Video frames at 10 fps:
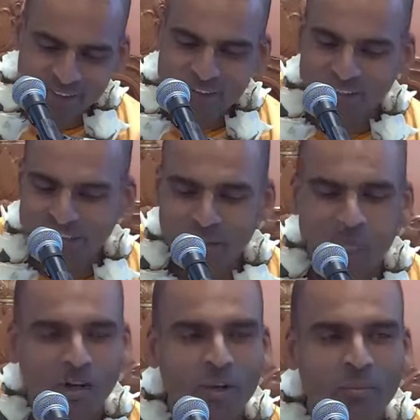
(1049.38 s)
So here
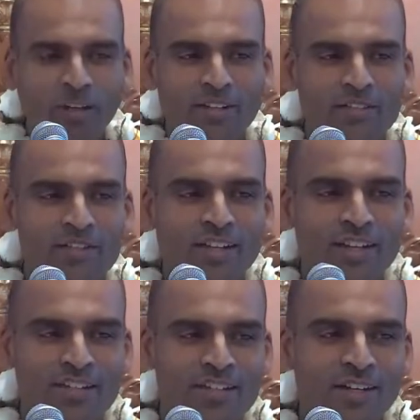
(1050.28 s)
Prabhupada
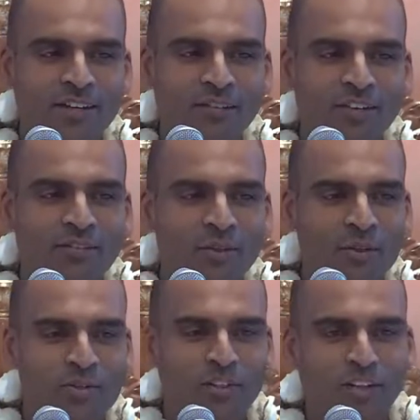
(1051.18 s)
shares a
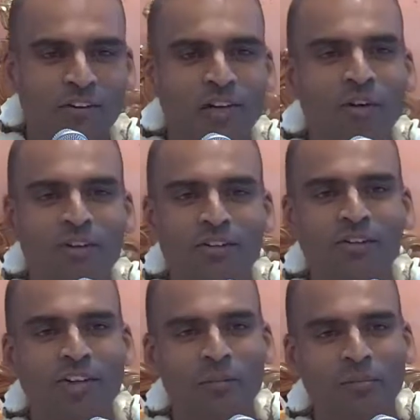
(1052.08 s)
revolutionary
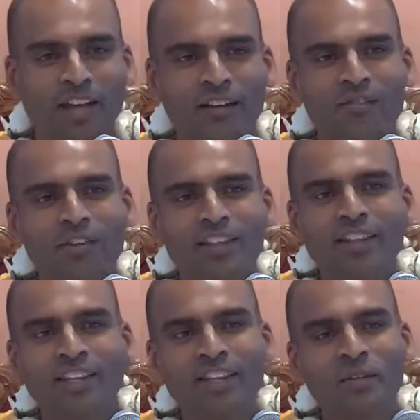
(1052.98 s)
concept.
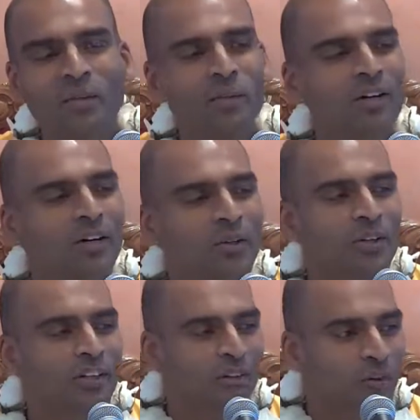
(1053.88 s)
Everything in the
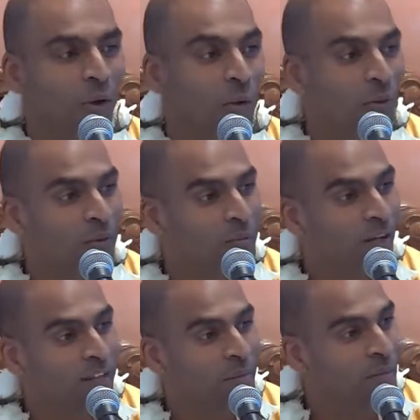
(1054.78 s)
world is owned
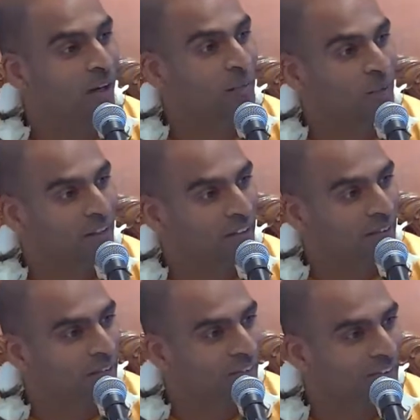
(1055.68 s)
by the
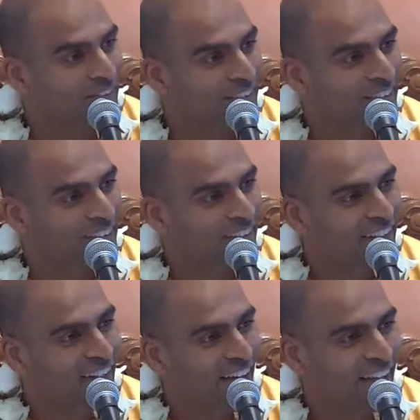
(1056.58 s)
Brahmanas,
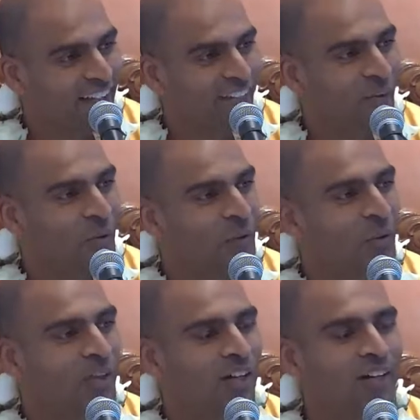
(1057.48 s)
and
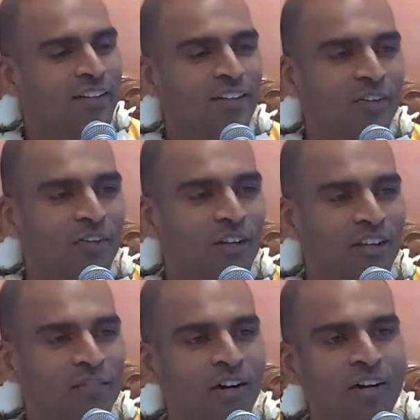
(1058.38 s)
all the other
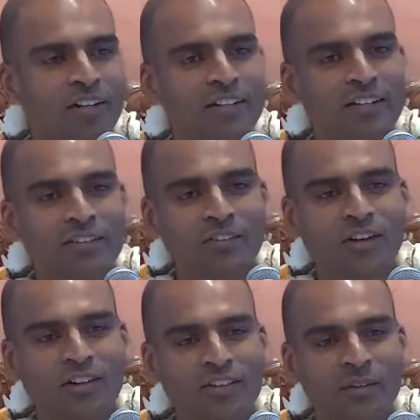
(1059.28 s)
three Varnas
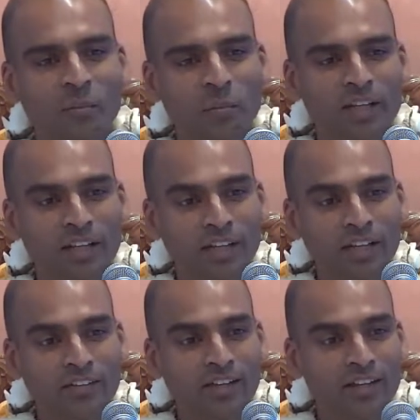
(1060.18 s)
are simply
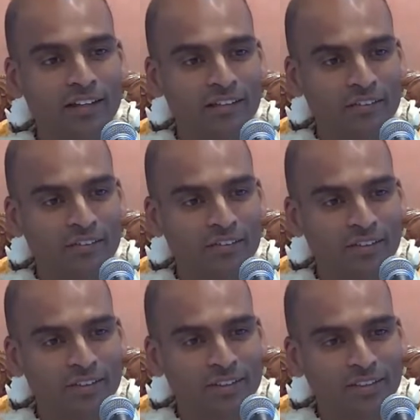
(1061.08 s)
caretakers.